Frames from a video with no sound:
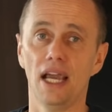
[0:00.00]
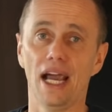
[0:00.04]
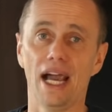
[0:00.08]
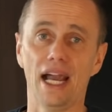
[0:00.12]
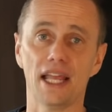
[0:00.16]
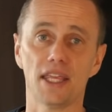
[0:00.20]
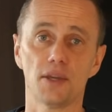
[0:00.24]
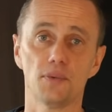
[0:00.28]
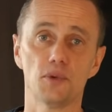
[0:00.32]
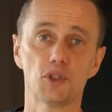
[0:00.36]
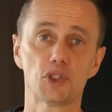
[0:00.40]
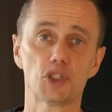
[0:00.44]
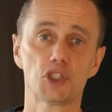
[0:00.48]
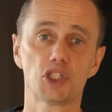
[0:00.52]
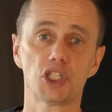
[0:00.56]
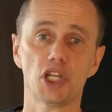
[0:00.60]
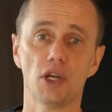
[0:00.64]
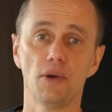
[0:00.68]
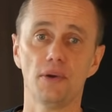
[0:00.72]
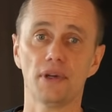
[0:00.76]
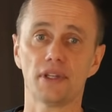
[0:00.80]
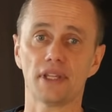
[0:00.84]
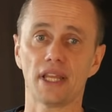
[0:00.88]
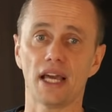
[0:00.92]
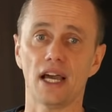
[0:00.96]
and it was
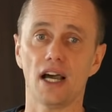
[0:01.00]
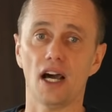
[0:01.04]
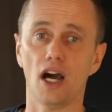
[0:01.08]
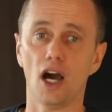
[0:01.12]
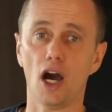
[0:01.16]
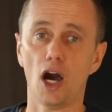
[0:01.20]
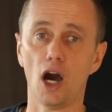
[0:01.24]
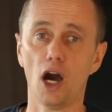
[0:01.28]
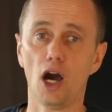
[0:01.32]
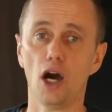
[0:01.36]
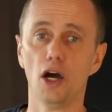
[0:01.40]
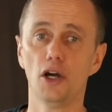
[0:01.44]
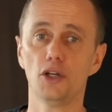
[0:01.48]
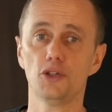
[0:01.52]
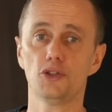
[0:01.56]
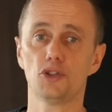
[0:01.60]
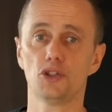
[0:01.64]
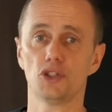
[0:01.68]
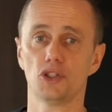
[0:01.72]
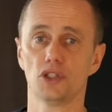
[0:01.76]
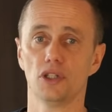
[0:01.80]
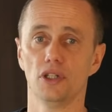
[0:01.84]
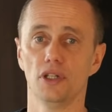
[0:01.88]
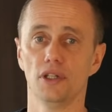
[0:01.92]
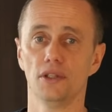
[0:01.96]
showing that
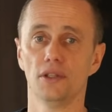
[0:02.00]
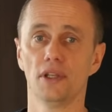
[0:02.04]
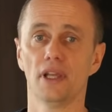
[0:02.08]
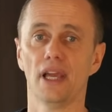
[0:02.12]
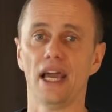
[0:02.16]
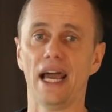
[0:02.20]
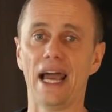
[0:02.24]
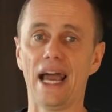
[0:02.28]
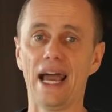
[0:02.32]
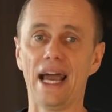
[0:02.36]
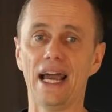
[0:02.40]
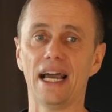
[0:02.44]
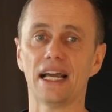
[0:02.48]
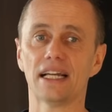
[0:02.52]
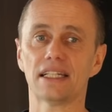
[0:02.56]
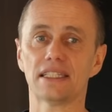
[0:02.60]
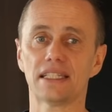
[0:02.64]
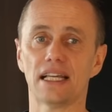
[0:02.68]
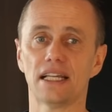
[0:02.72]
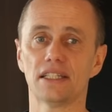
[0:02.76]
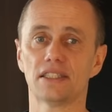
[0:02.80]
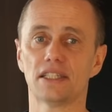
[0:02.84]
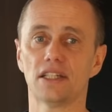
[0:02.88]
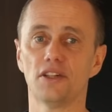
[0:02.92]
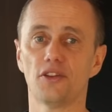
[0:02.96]
hydrogen acts
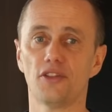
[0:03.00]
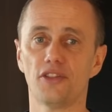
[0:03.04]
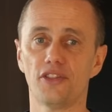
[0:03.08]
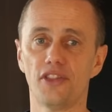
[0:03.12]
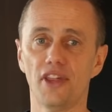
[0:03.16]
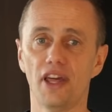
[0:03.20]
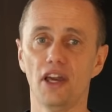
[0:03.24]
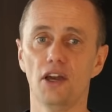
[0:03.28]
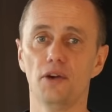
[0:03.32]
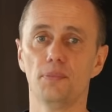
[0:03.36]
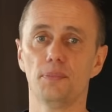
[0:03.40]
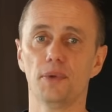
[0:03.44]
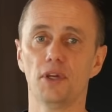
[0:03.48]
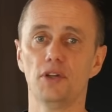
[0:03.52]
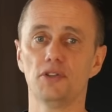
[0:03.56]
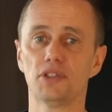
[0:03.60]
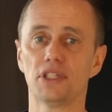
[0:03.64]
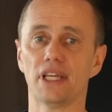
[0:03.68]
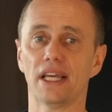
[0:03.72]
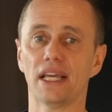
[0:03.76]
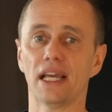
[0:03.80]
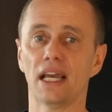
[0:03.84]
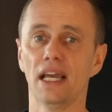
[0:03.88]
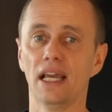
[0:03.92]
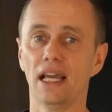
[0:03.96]
as a
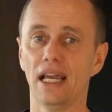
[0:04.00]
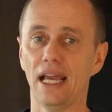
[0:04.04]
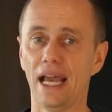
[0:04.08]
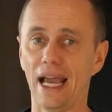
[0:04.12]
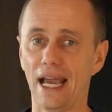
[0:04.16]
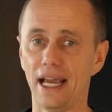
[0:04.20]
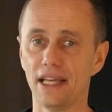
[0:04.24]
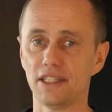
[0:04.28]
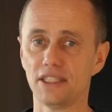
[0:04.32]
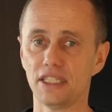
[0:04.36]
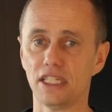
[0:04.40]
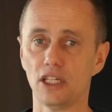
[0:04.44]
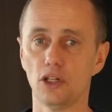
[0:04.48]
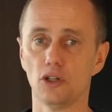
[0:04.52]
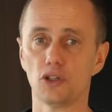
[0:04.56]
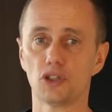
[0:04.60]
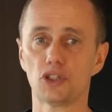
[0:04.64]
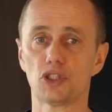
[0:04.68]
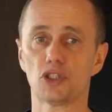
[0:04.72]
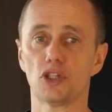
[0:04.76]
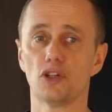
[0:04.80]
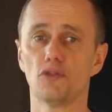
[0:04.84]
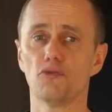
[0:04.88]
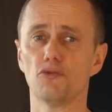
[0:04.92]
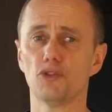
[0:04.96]
therapeutic
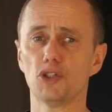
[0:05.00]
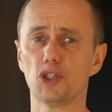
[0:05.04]
antioxidant,